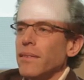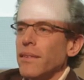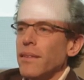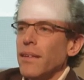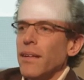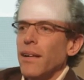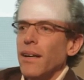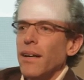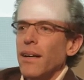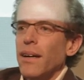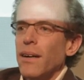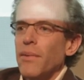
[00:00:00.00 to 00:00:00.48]

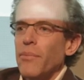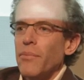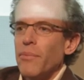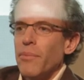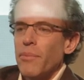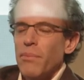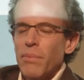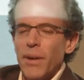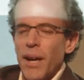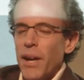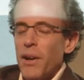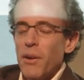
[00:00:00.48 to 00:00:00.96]
Uh,
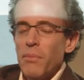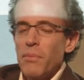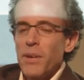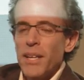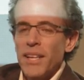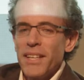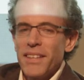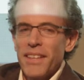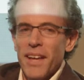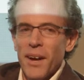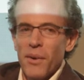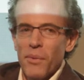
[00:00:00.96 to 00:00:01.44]
but I don't
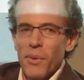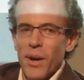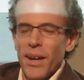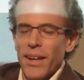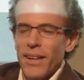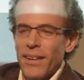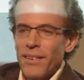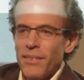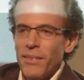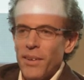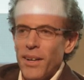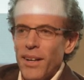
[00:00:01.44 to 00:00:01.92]
mean it that
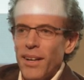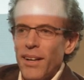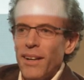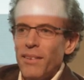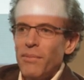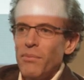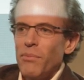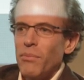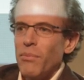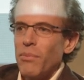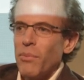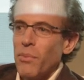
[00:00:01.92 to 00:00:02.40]
way. Uh,
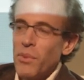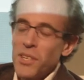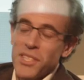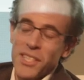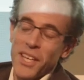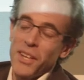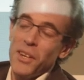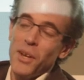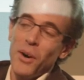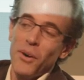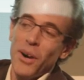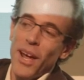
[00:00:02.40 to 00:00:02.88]
we
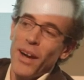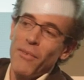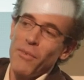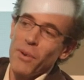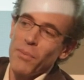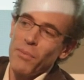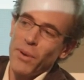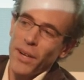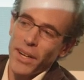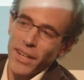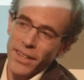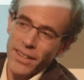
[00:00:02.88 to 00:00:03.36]
said no to
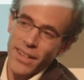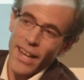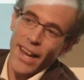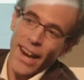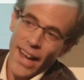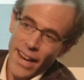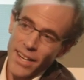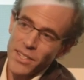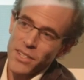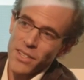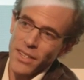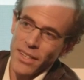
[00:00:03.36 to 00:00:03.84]
everybody. That
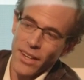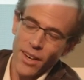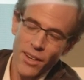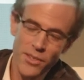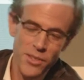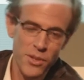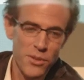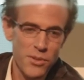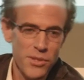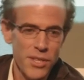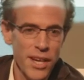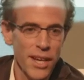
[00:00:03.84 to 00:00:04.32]
actually
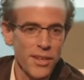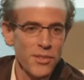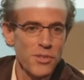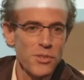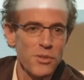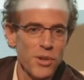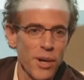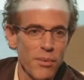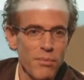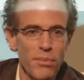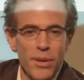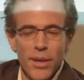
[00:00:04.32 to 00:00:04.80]
also sounds
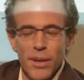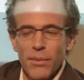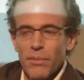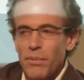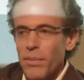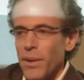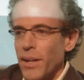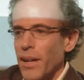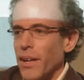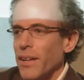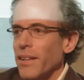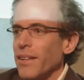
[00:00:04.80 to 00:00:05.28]
Trumpian,
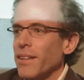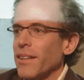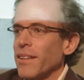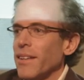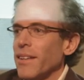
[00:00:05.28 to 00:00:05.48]
but I.